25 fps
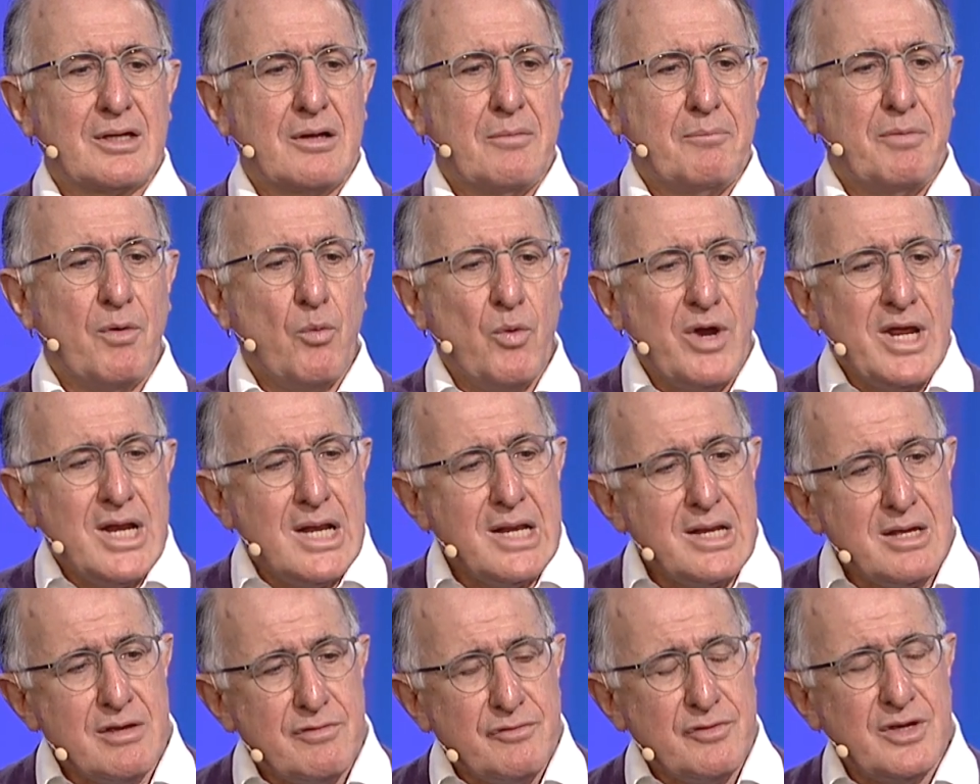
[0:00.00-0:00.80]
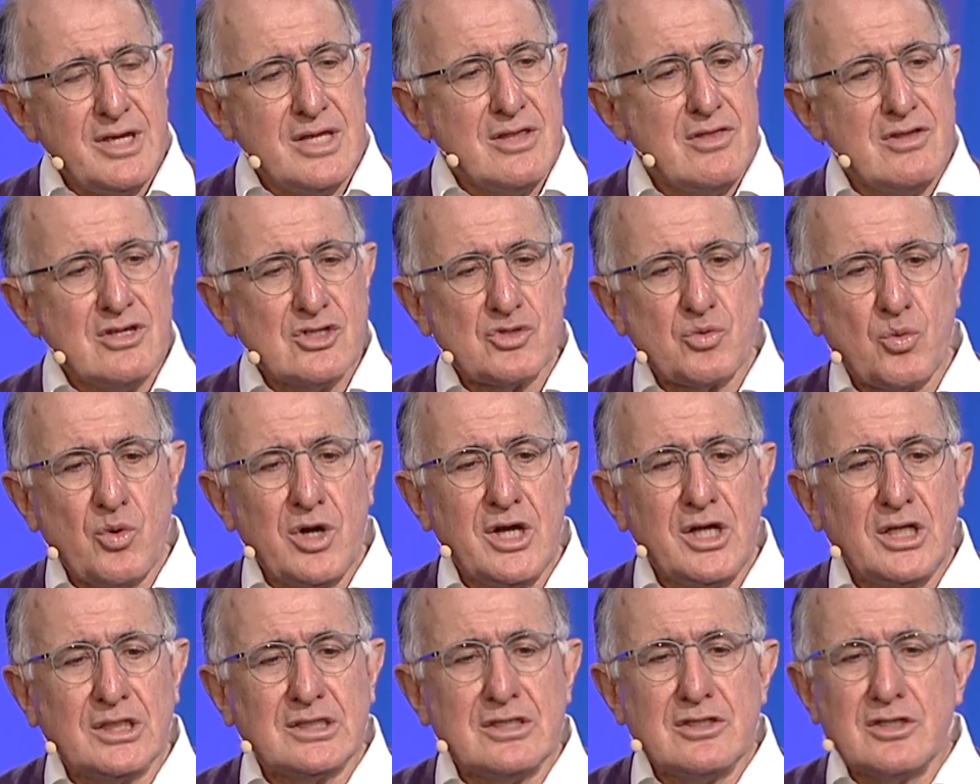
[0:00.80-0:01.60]
But we live in this
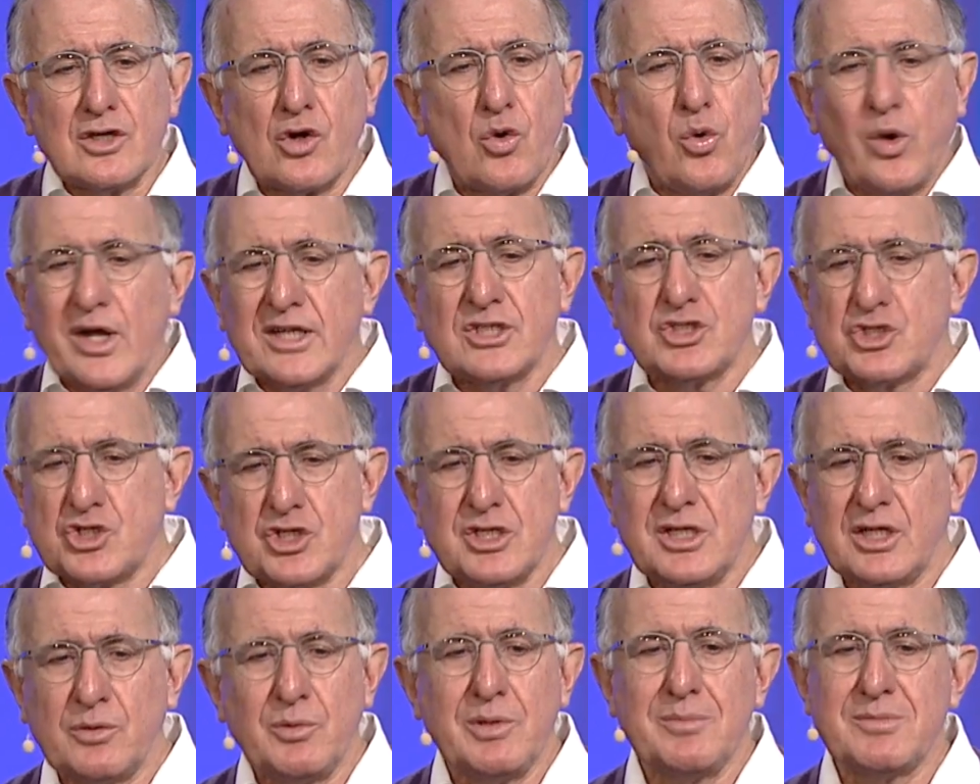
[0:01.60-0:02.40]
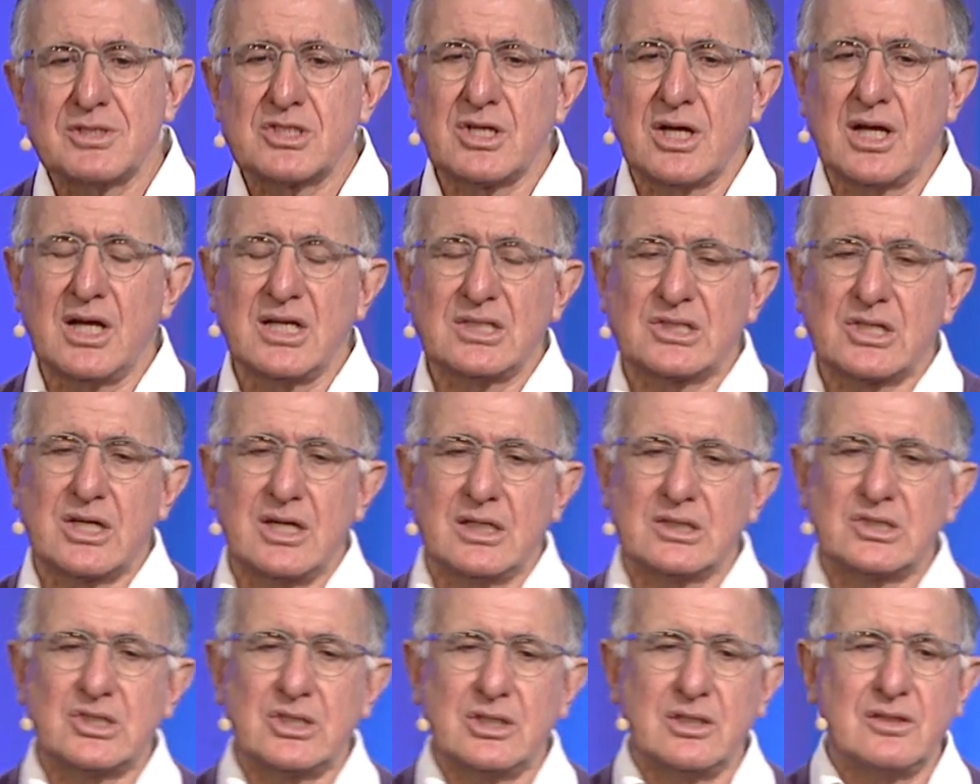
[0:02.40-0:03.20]
world, and the question that we must ask
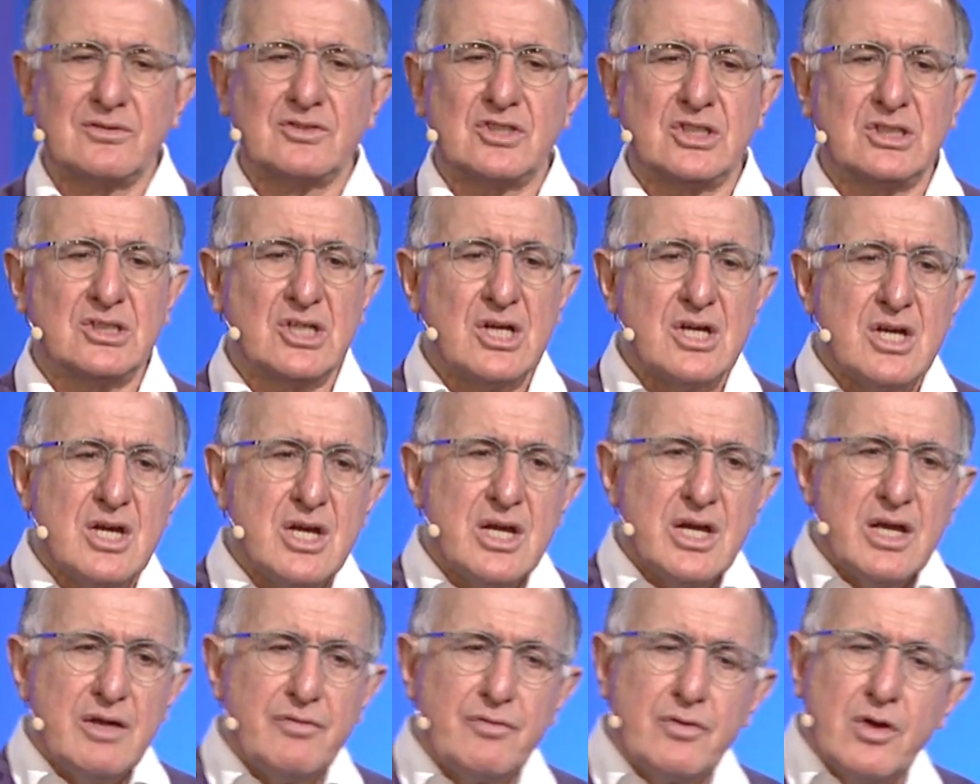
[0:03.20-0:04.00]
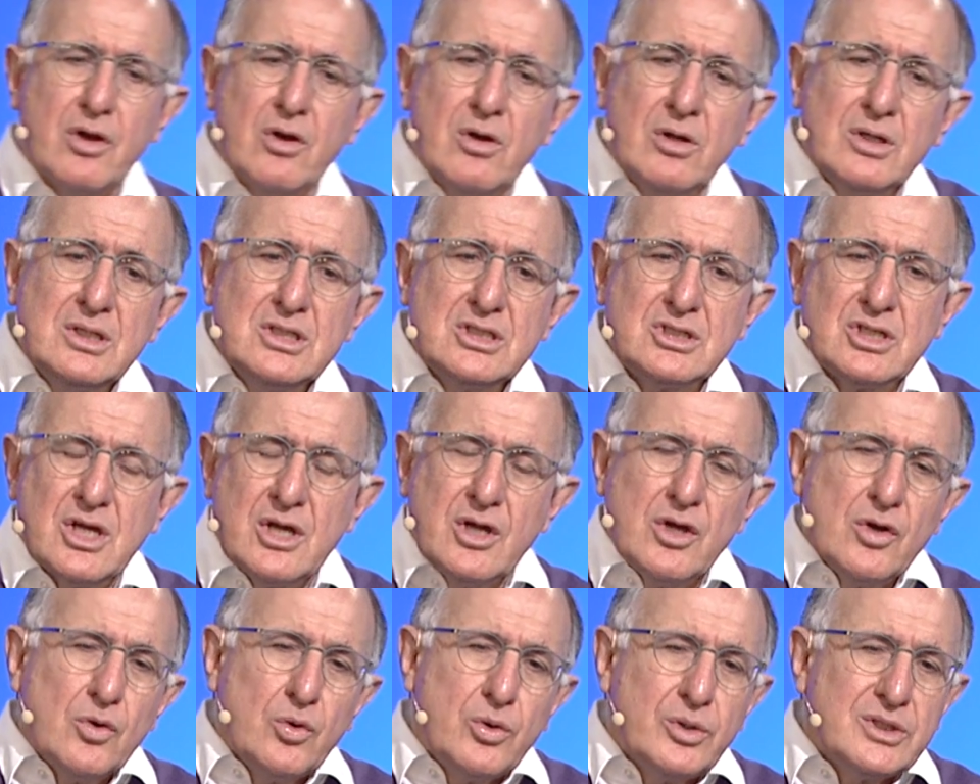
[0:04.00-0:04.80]
ourselves is if God is
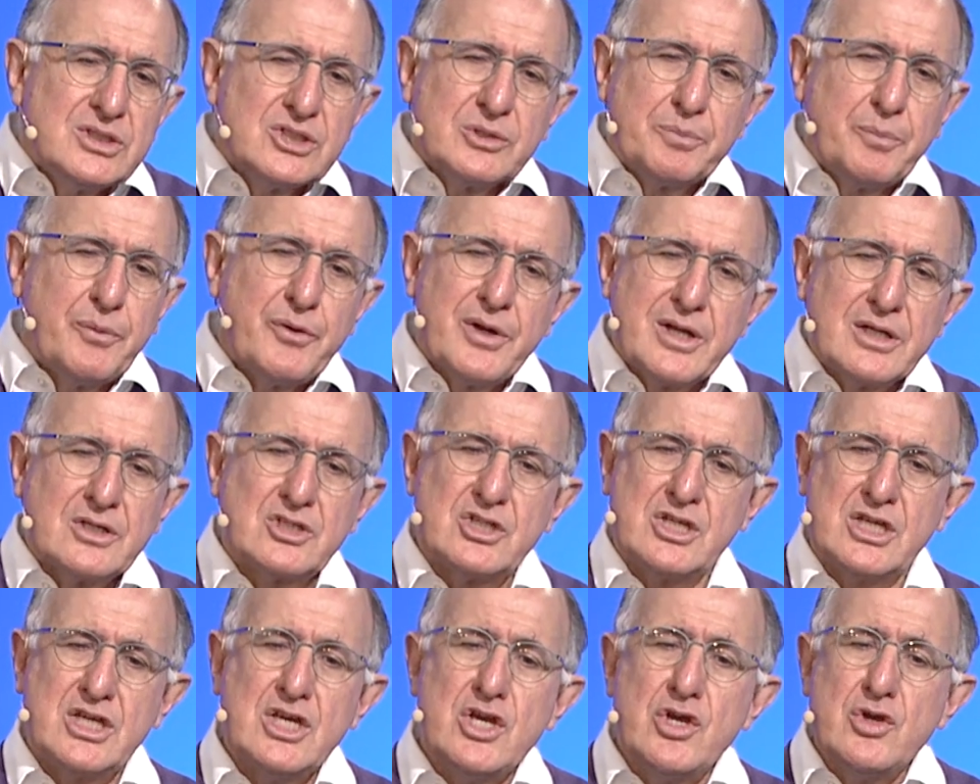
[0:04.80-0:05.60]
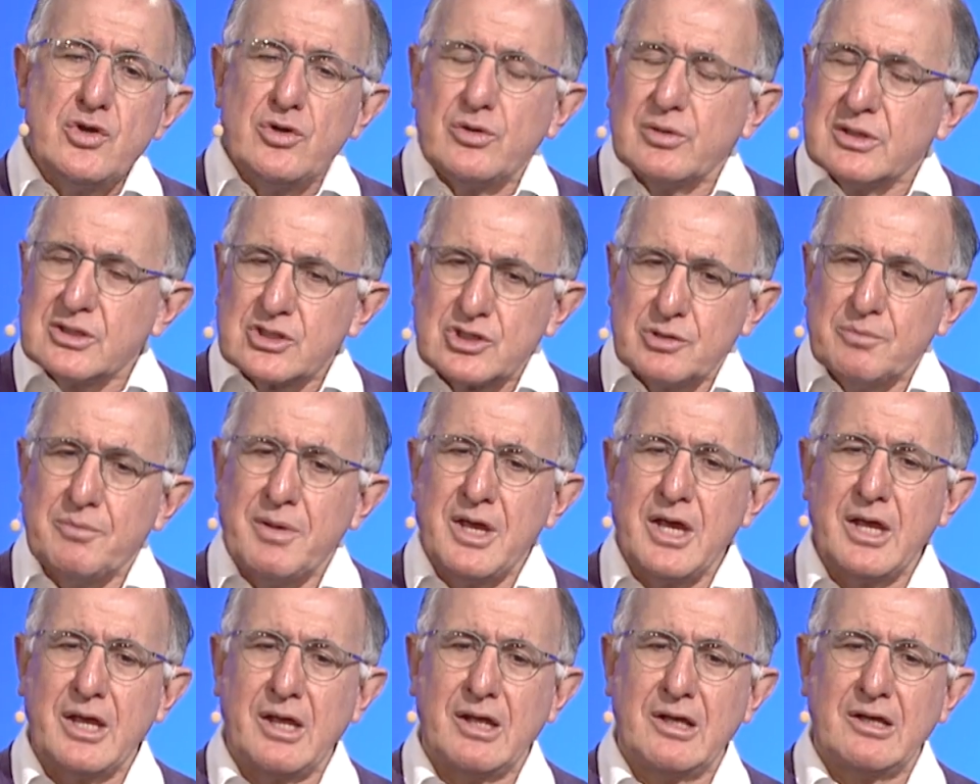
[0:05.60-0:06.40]
whispering to you and to
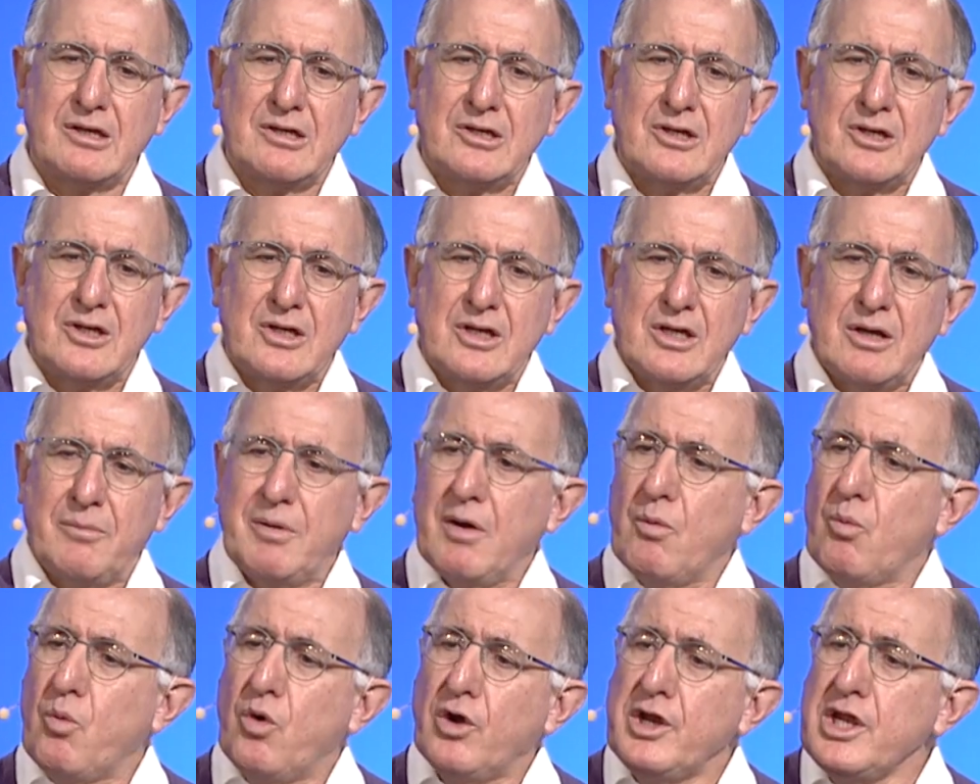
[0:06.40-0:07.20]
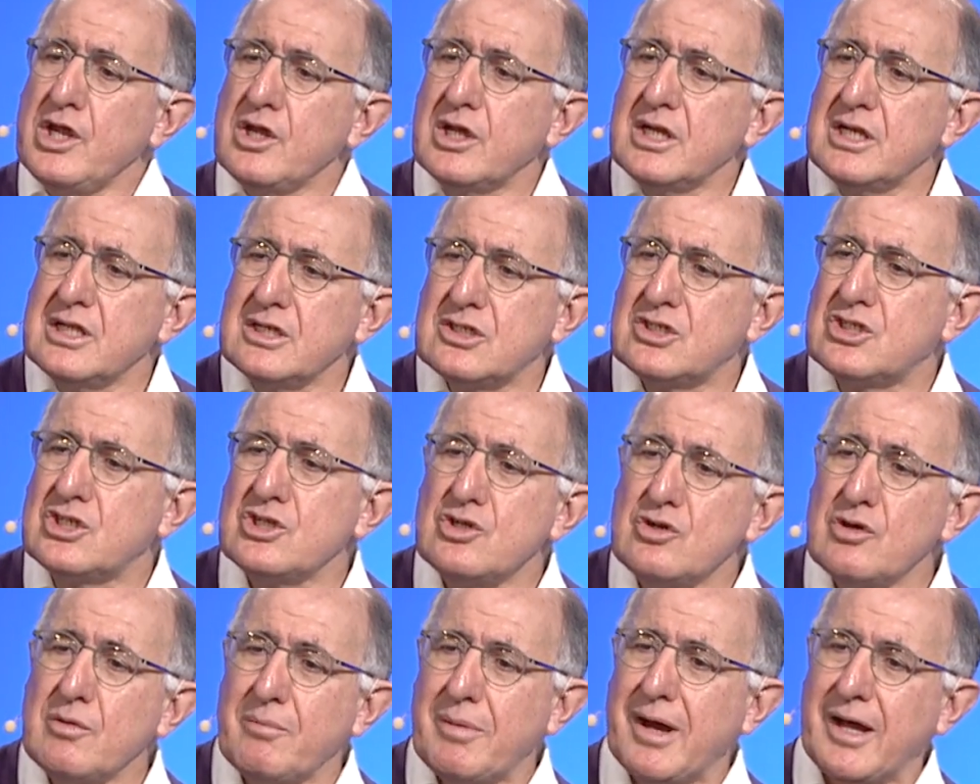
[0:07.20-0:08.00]
me, but what are you going to
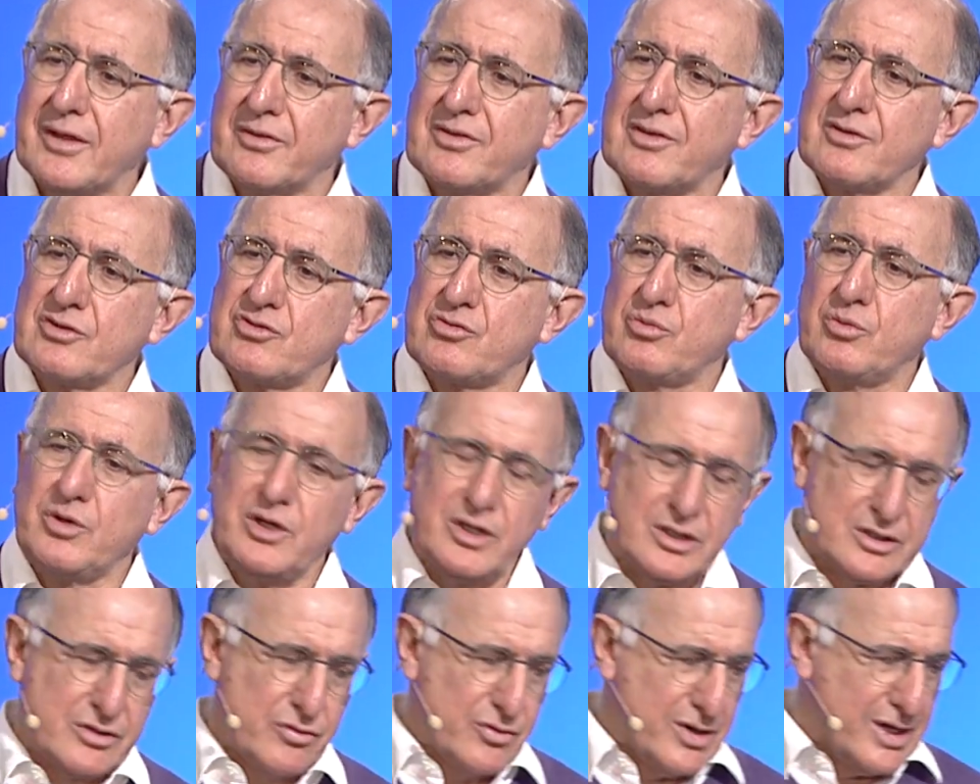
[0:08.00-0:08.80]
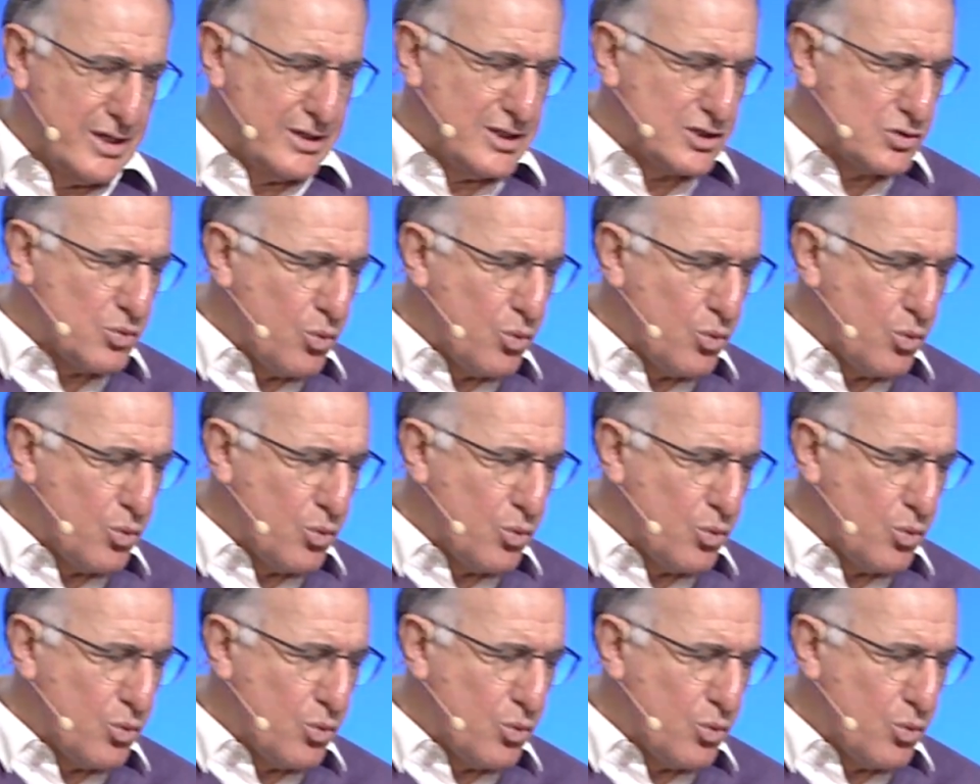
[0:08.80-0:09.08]
do about this world around us?